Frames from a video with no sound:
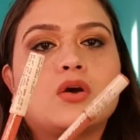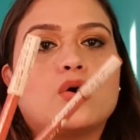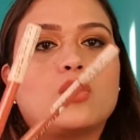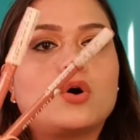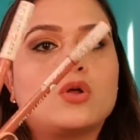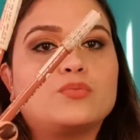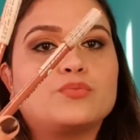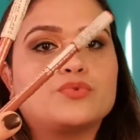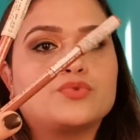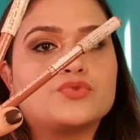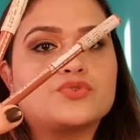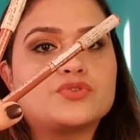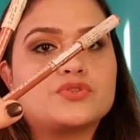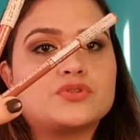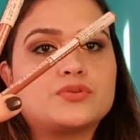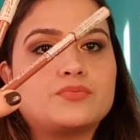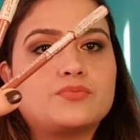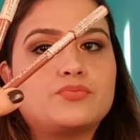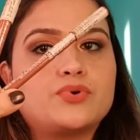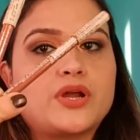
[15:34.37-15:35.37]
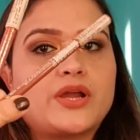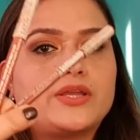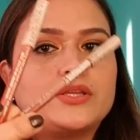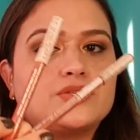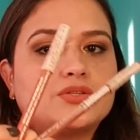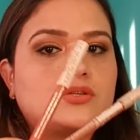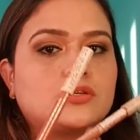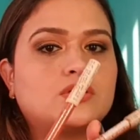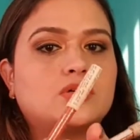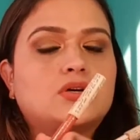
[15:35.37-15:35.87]
almost
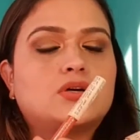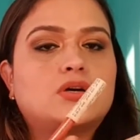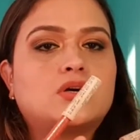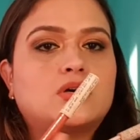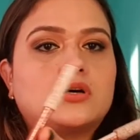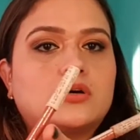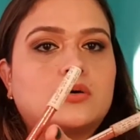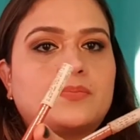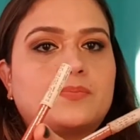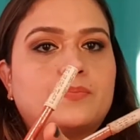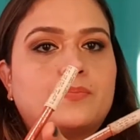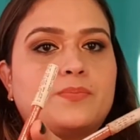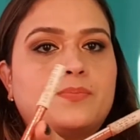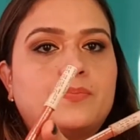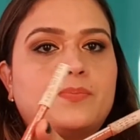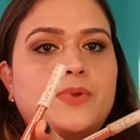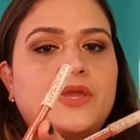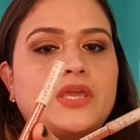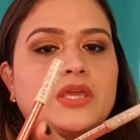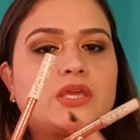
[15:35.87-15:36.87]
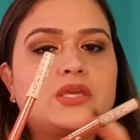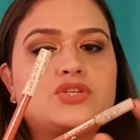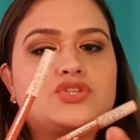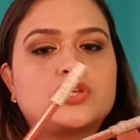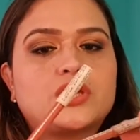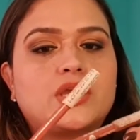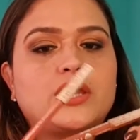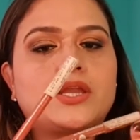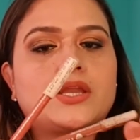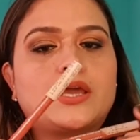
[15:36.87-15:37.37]
bright pinky
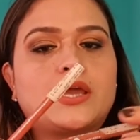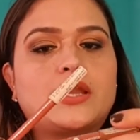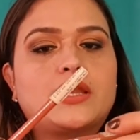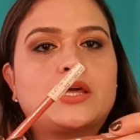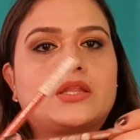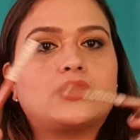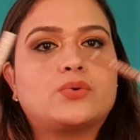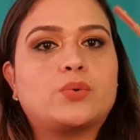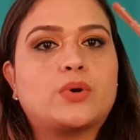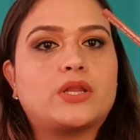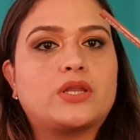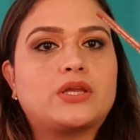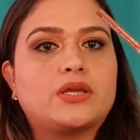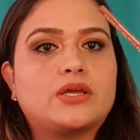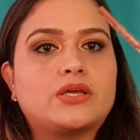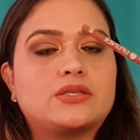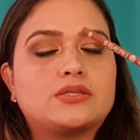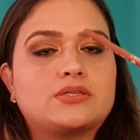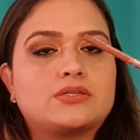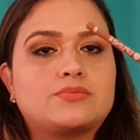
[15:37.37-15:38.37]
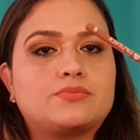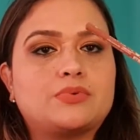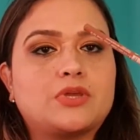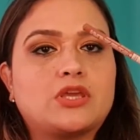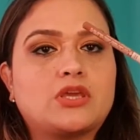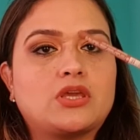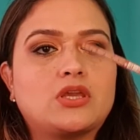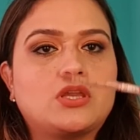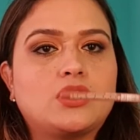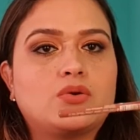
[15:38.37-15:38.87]
shade, another one is
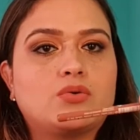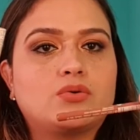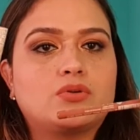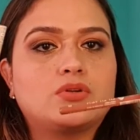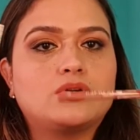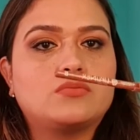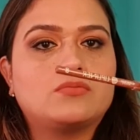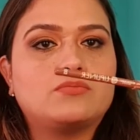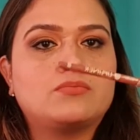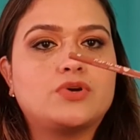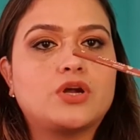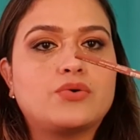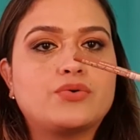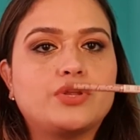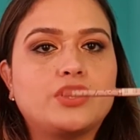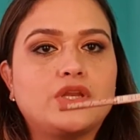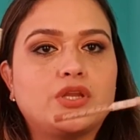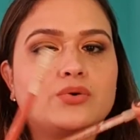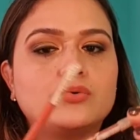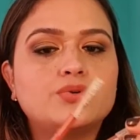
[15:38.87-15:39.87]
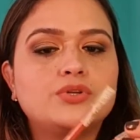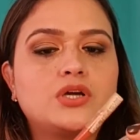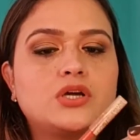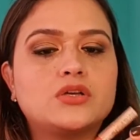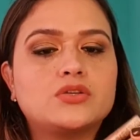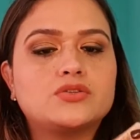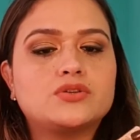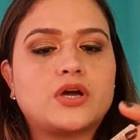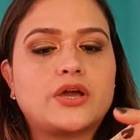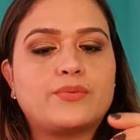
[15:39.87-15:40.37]
pinky nude, brownie nude,
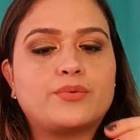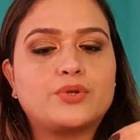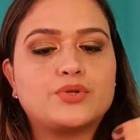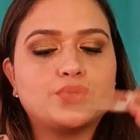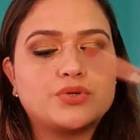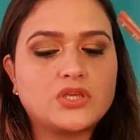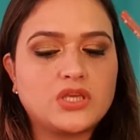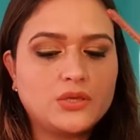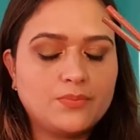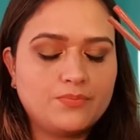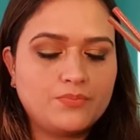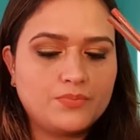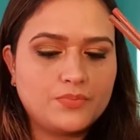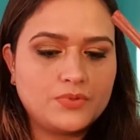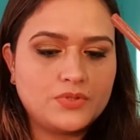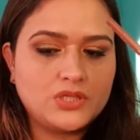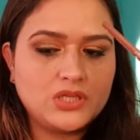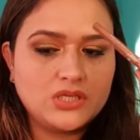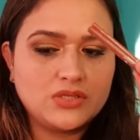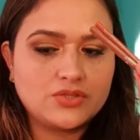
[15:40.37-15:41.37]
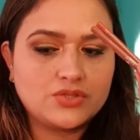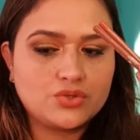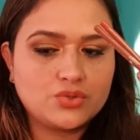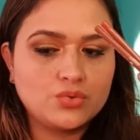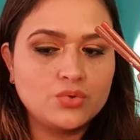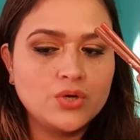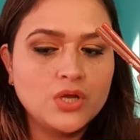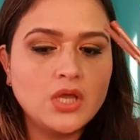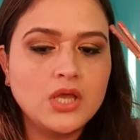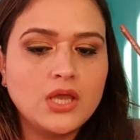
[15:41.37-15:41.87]
so I want to keep these
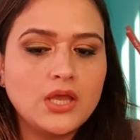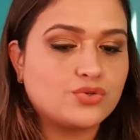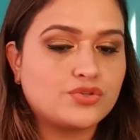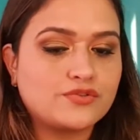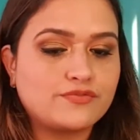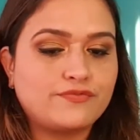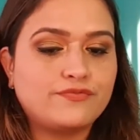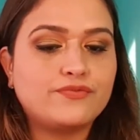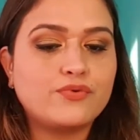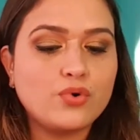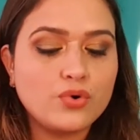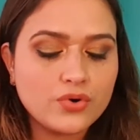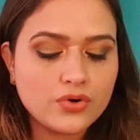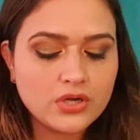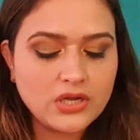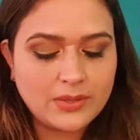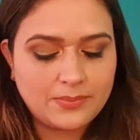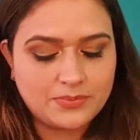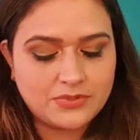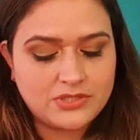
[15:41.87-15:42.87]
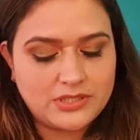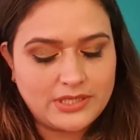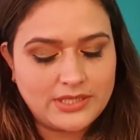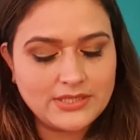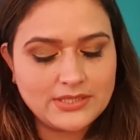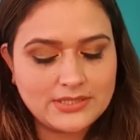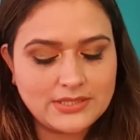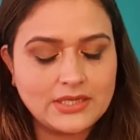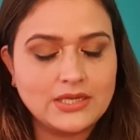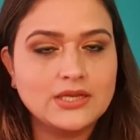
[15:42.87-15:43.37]
2. Those 4 lipsticks,